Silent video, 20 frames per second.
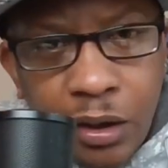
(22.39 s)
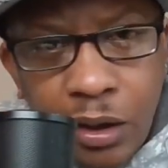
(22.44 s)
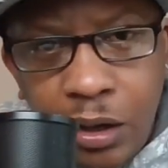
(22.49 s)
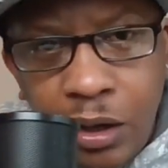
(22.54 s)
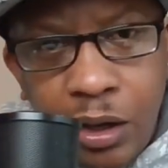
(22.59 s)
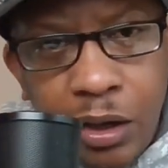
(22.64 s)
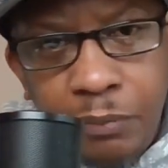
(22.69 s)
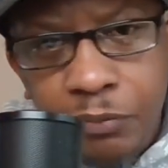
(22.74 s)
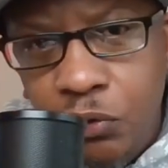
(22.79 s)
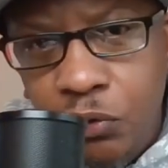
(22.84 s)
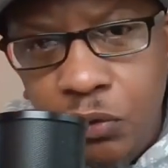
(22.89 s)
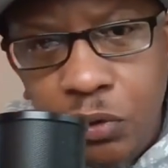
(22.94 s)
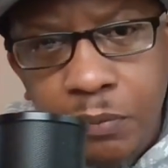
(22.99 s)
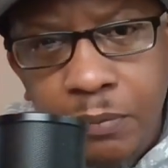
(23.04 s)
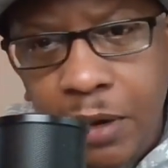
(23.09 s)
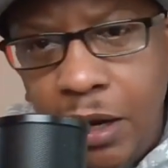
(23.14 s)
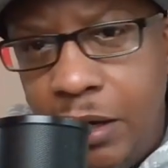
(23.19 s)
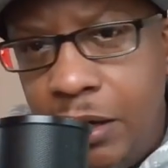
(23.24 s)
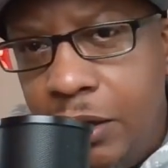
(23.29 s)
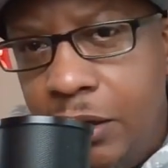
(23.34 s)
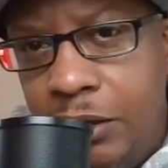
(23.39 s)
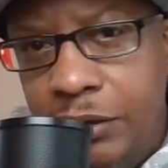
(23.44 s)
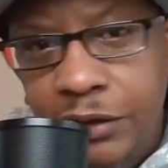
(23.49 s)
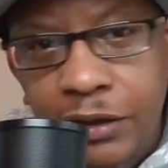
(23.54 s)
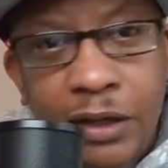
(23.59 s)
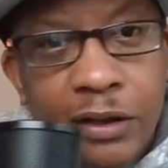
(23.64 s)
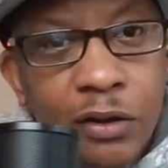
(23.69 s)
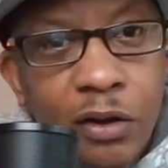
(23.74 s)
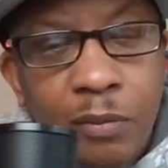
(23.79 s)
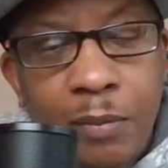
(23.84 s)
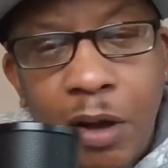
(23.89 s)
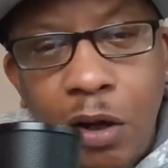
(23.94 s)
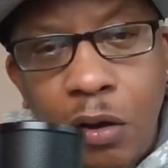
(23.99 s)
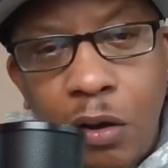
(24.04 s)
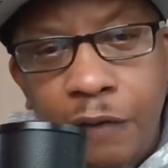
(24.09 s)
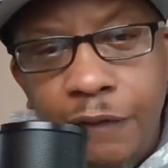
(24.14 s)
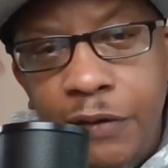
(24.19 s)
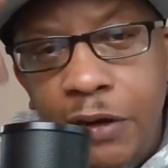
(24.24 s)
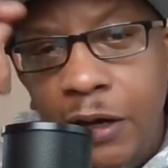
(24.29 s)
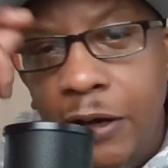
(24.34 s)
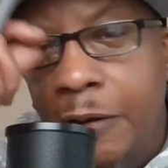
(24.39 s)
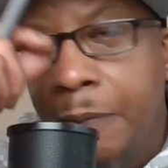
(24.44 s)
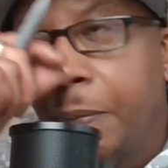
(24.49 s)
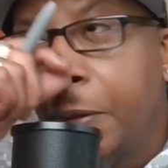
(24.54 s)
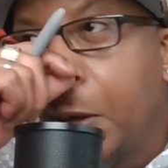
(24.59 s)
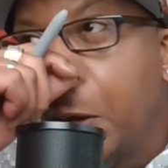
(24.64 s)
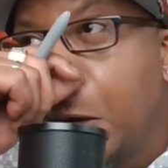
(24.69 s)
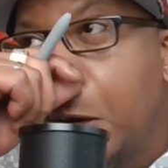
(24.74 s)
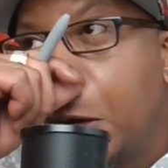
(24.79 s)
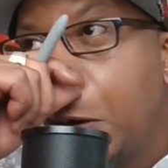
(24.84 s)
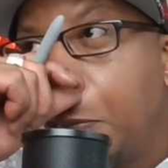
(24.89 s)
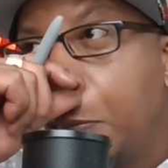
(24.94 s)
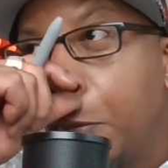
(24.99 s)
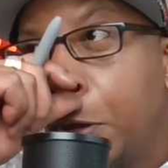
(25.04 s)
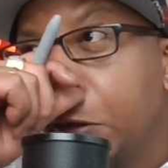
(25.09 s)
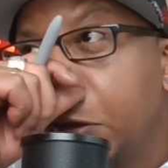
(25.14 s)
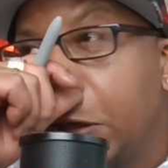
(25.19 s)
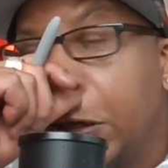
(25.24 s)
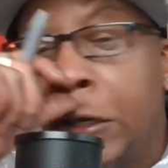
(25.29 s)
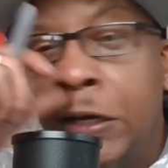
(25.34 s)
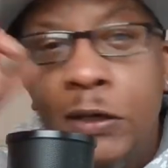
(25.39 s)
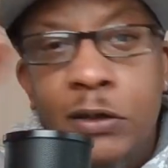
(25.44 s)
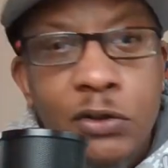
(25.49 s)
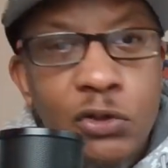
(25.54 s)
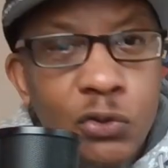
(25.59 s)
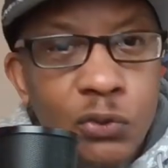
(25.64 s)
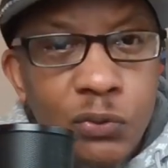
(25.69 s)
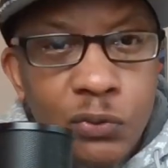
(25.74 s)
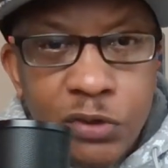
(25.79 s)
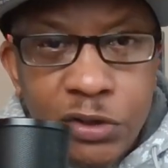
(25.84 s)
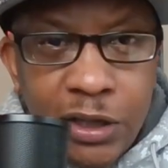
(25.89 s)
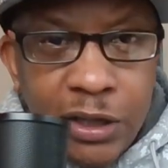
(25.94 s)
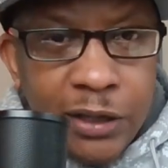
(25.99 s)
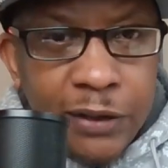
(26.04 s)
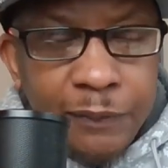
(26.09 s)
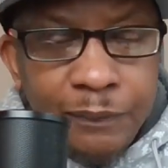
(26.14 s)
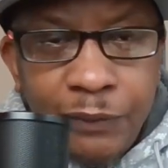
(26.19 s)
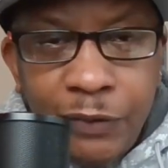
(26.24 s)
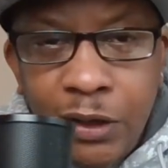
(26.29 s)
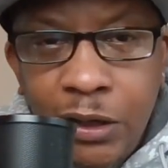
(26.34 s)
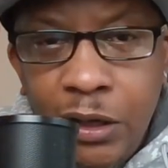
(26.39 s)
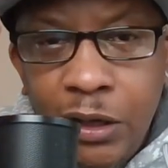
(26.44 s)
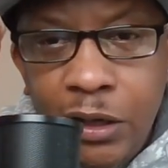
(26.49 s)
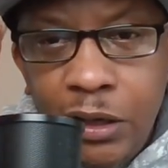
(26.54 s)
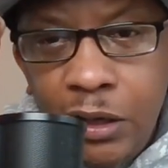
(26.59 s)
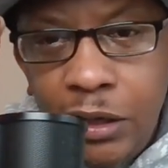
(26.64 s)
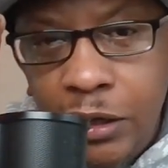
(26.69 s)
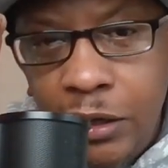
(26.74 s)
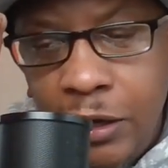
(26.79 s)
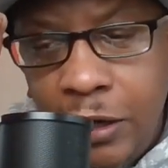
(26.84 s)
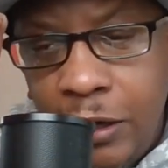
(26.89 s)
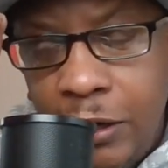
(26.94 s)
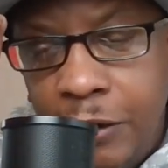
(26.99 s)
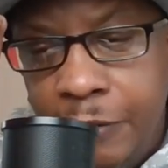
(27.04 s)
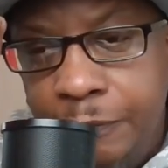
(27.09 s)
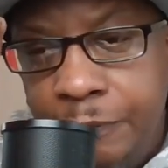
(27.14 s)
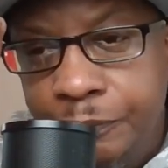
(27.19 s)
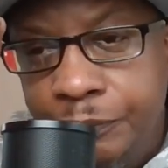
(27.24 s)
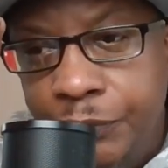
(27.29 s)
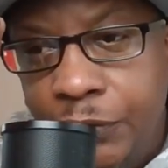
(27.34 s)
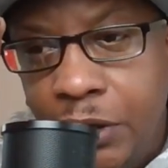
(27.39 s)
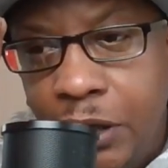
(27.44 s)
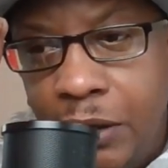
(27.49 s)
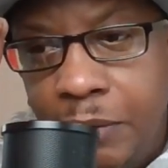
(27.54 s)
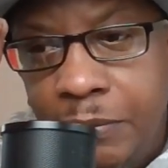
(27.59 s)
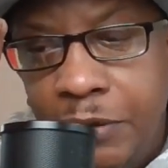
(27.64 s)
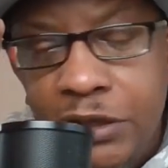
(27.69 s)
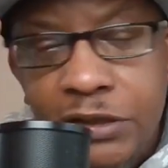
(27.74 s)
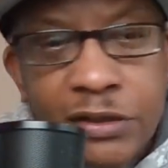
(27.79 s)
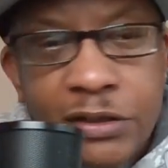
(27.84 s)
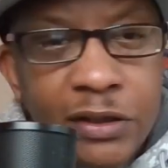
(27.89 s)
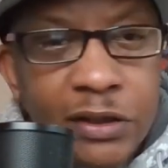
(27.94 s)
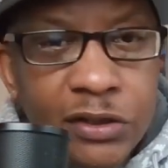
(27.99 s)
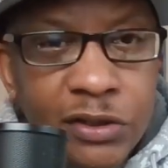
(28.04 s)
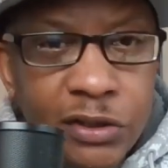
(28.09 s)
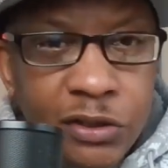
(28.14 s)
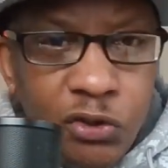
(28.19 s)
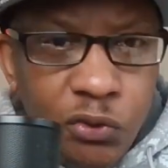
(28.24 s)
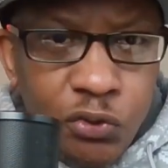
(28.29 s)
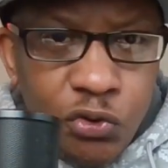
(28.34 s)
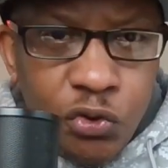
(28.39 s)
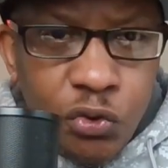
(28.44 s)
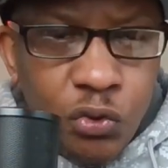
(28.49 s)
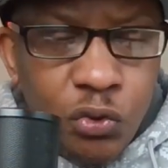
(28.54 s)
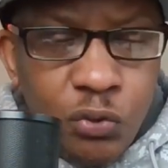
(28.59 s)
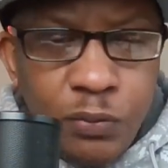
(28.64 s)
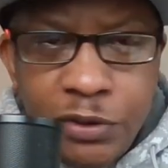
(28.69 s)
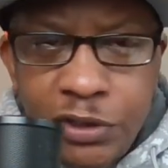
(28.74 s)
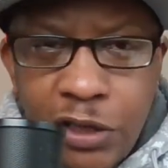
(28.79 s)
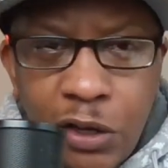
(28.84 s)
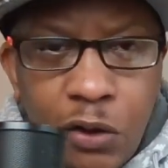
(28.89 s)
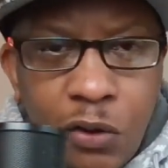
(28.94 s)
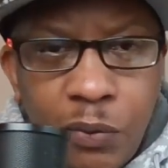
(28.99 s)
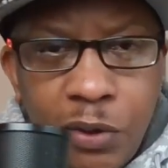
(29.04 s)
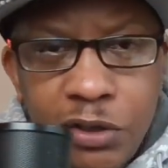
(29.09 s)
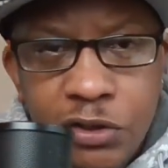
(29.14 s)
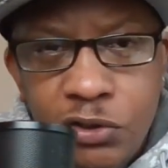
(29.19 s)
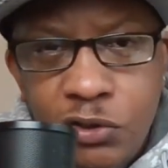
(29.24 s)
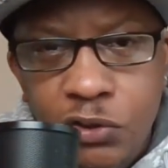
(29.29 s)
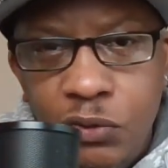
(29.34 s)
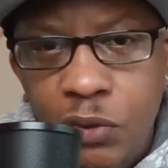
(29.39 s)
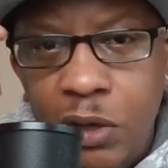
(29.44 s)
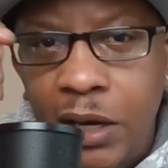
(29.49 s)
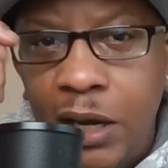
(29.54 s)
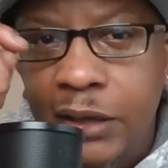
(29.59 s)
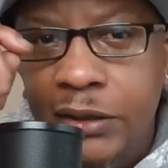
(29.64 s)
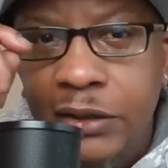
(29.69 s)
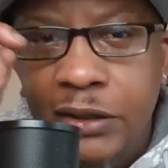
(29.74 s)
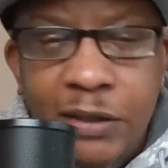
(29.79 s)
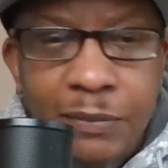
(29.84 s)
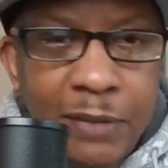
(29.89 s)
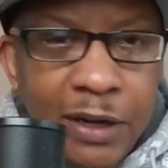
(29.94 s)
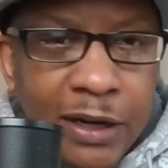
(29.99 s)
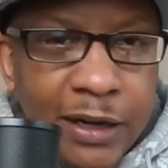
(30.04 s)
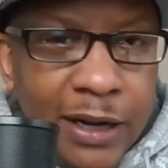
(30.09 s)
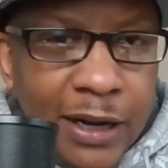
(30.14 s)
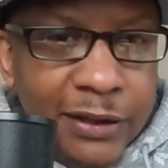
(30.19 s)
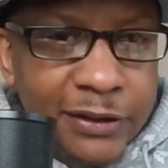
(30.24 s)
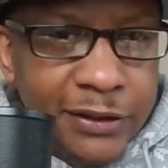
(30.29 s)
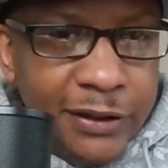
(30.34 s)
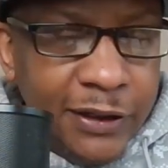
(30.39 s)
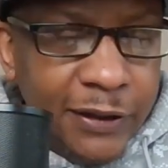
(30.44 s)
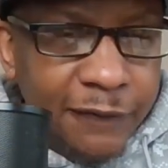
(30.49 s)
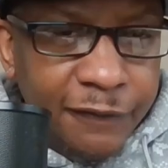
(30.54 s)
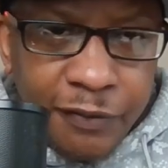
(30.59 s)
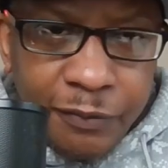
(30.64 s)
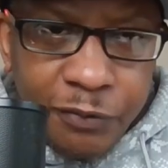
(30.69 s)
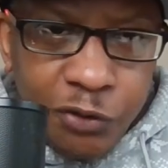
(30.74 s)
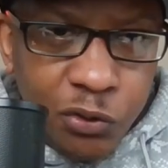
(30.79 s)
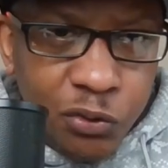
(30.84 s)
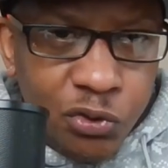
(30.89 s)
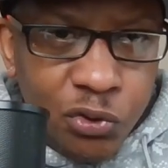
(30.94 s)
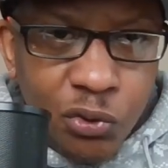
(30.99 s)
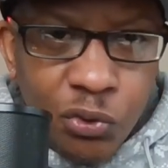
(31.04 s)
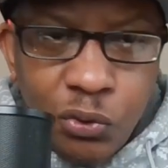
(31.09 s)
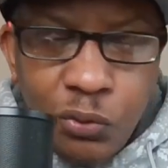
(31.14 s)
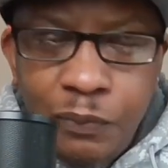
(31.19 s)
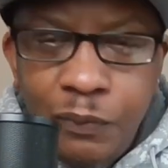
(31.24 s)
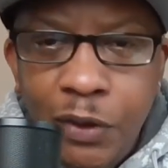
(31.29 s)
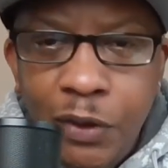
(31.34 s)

I'm doing my thing on my off day, Monday and Tuesday. And I'm listening to YouTube as I always do. I like to get my content from YouTube.